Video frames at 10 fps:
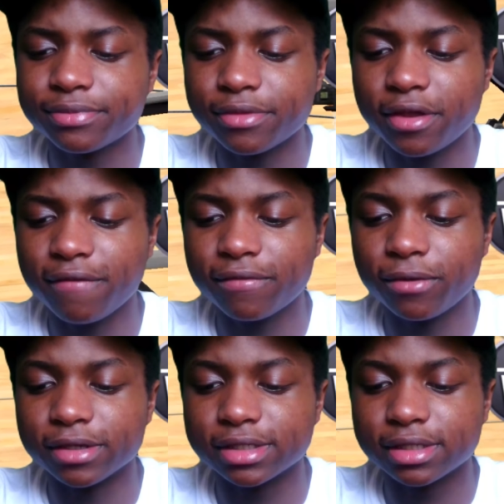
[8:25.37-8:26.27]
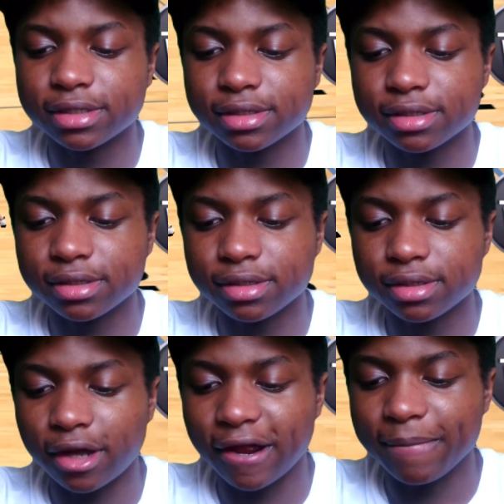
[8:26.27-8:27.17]
Of course.
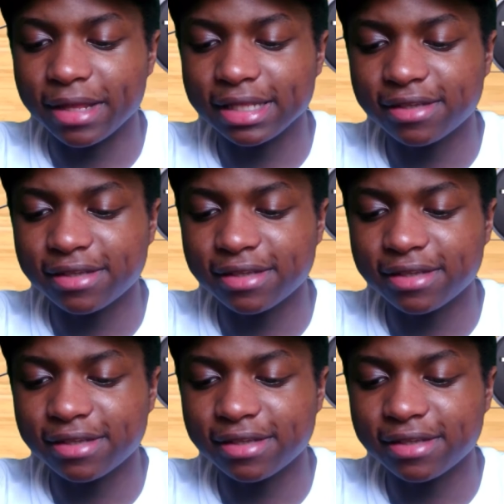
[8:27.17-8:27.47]
All right, man.